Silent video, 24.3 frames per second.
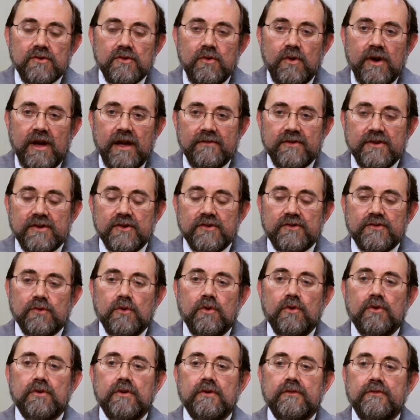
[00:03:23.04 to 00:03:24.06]
who have a
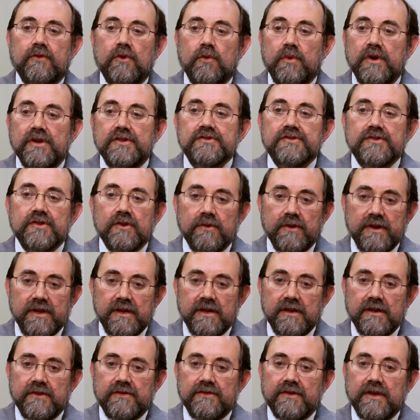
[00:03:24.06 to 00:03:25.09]
disorder for which there
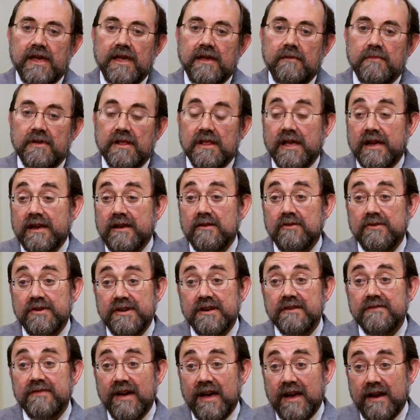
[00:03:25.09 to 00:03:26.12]
is a molecularly
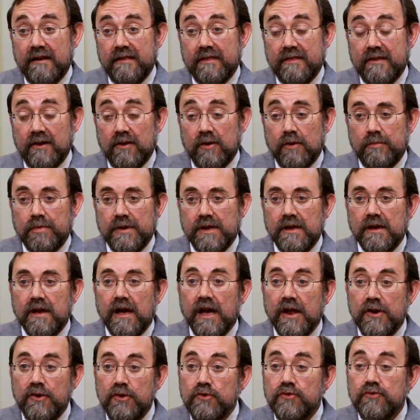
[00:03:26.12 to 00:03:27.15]
defined therapy,
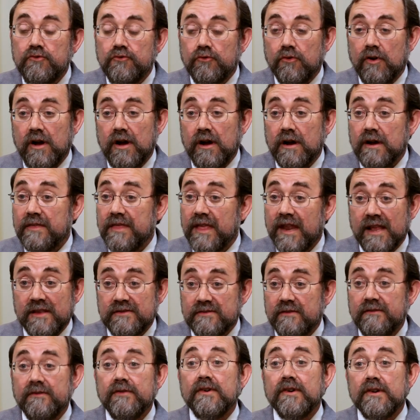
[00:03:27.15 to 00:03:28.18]
a new drug that is
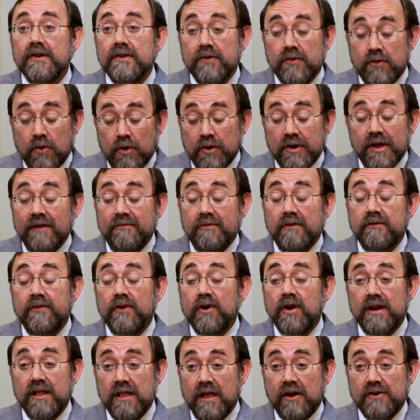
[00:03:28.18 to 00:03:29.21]
going to have a
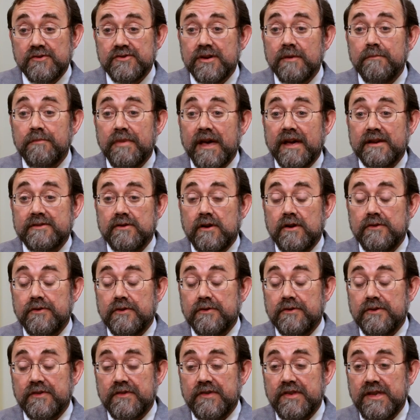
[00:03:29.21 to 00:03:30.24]
very large impact on their
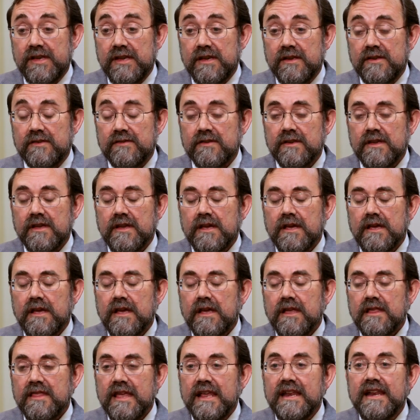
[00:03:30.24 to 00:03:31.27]
disease,
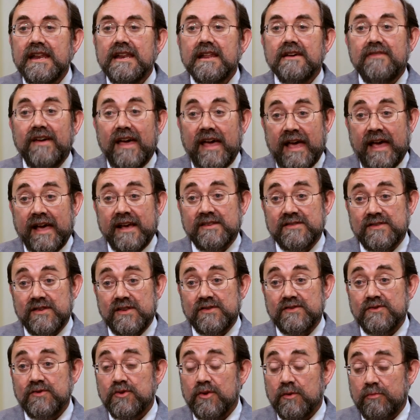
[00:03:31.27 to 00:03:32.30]
they need to have
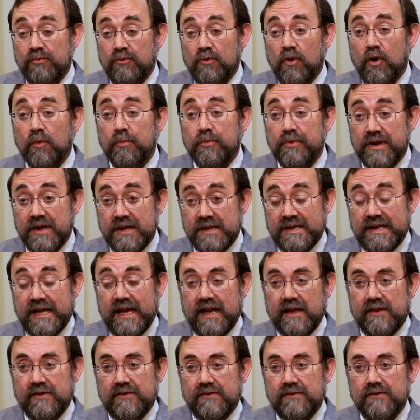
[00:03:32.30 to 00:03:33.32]
access to the appropriate
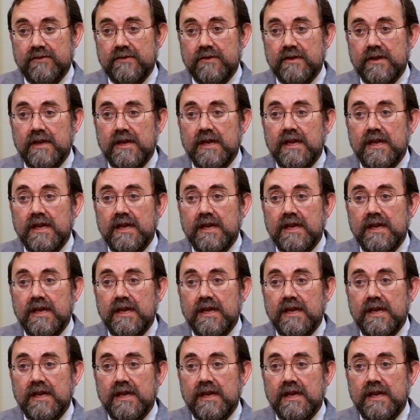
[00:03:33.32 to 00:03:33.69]
tests.